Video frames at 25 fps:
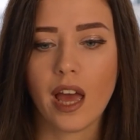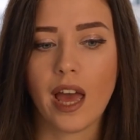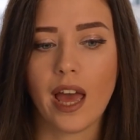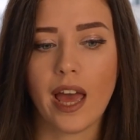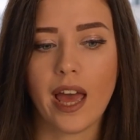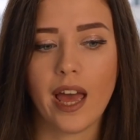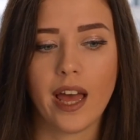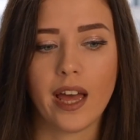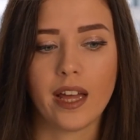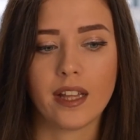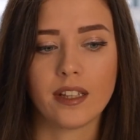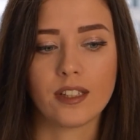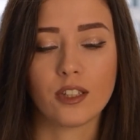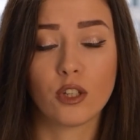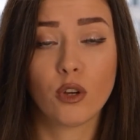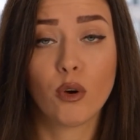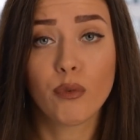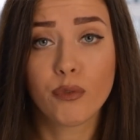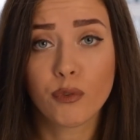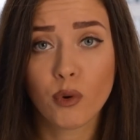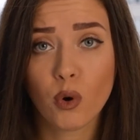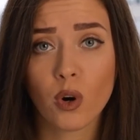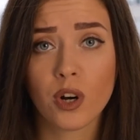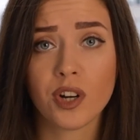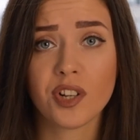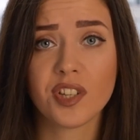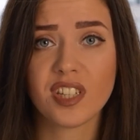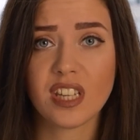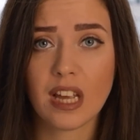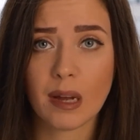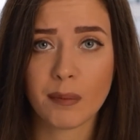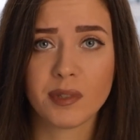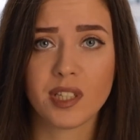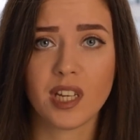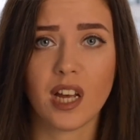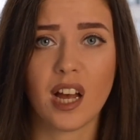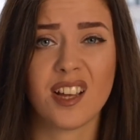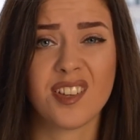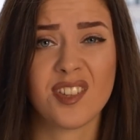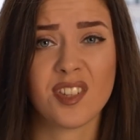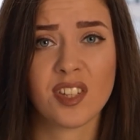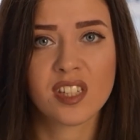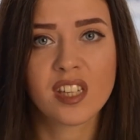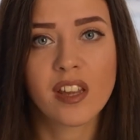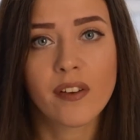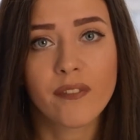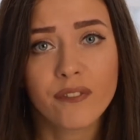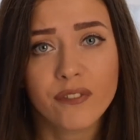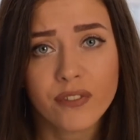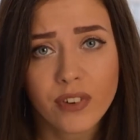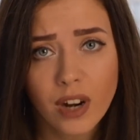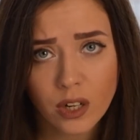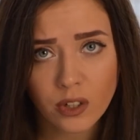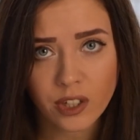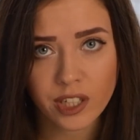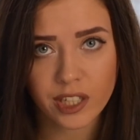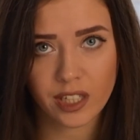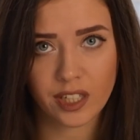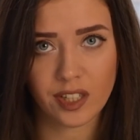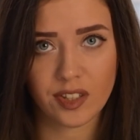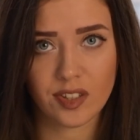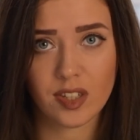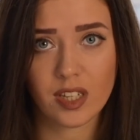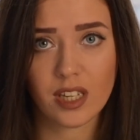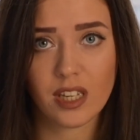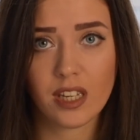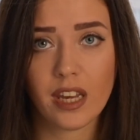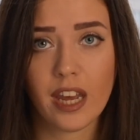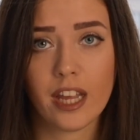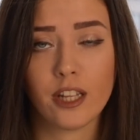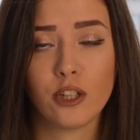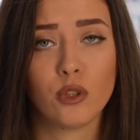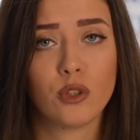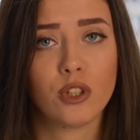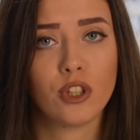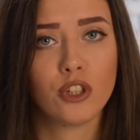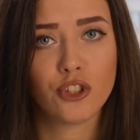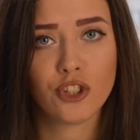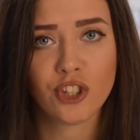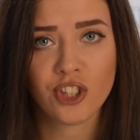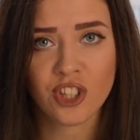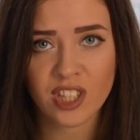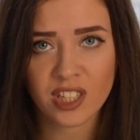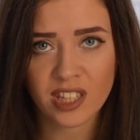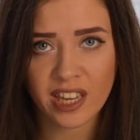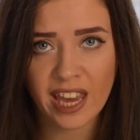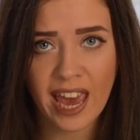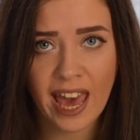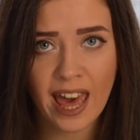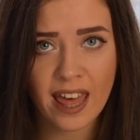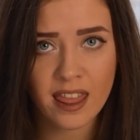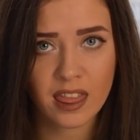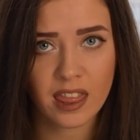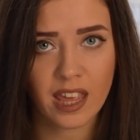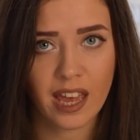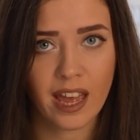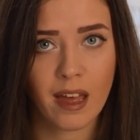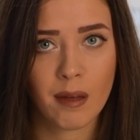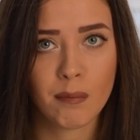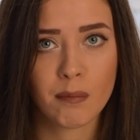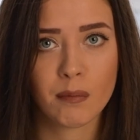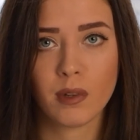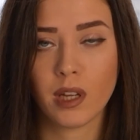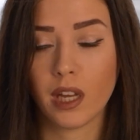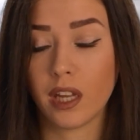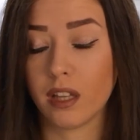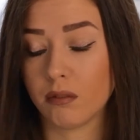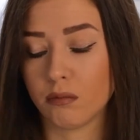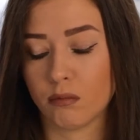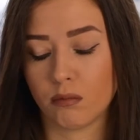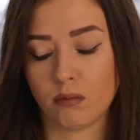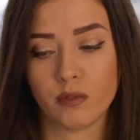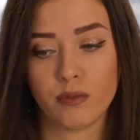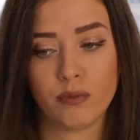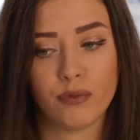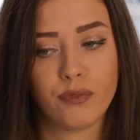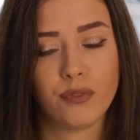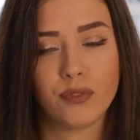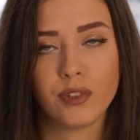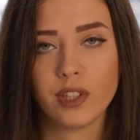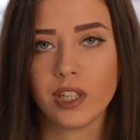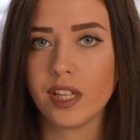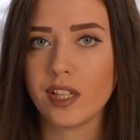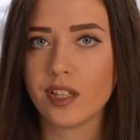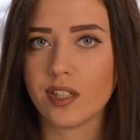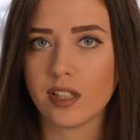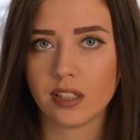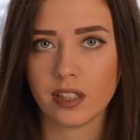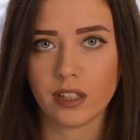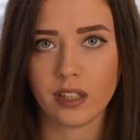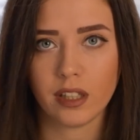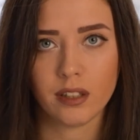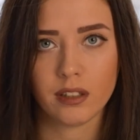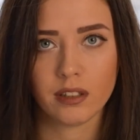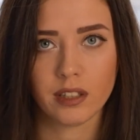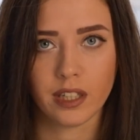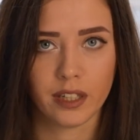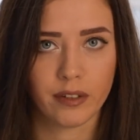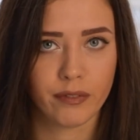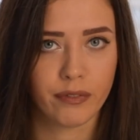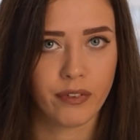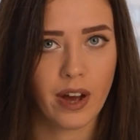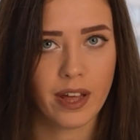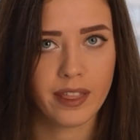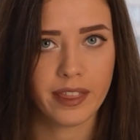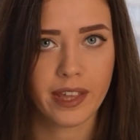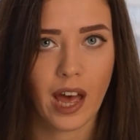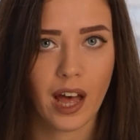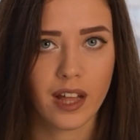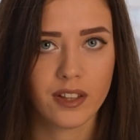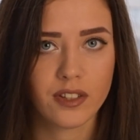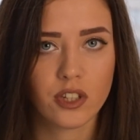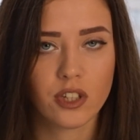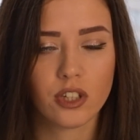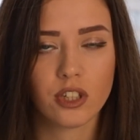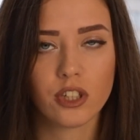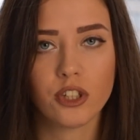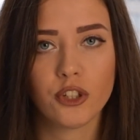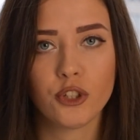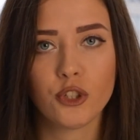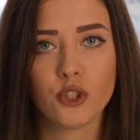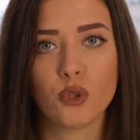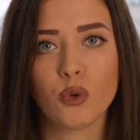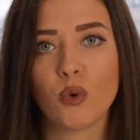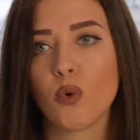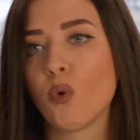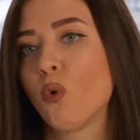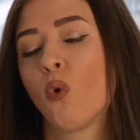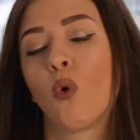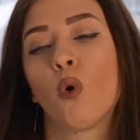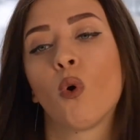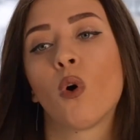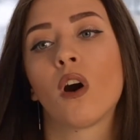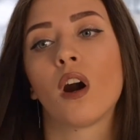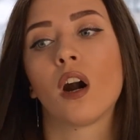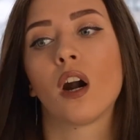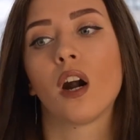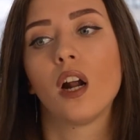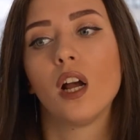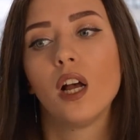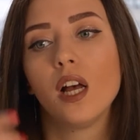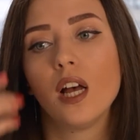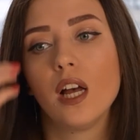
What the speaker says: And of course some tasks are very easy and you can just scan them and easily like find the answers, or